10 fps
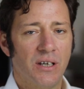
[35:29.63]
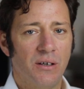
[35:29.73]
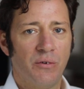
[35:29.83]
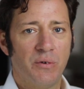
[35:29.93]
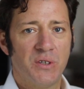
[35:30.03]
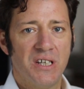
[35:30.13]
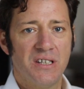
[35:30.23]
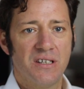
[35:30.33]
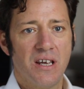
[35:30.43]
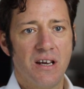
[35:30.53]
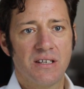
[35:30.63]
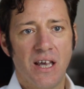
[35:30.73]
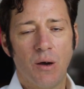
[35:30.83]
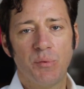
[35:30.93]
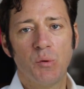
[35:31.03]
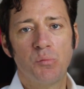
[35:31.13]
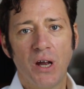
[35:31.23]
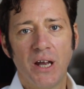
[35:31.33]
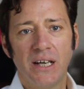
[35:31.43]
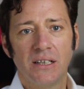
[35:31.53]
So the routines are here to help
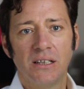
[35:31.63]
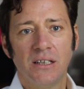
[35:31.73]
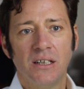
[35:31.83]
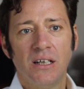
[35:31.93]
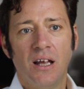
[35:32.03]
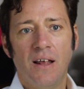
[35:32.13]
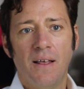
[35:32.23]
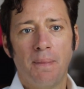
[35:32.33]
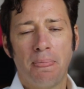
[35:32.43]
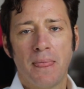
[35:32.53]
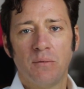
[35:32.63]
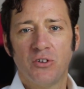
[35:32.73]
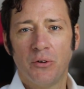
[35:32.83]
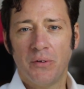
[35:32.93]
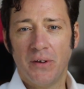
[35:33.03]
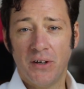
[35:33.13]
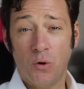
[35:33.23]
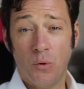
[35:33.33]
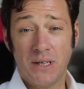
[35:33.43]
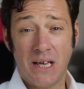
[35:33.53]
your brain, so that
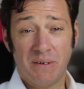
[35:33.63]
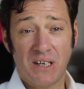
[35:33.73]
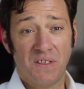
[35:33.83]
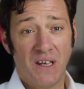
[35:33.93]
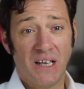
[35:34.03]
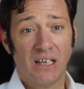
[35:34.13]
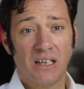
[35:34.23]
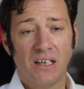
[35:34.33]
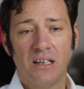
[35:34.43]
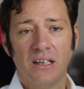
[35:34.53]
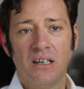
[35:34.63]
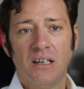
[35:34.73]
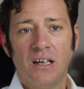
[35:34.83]
you're not always having to think.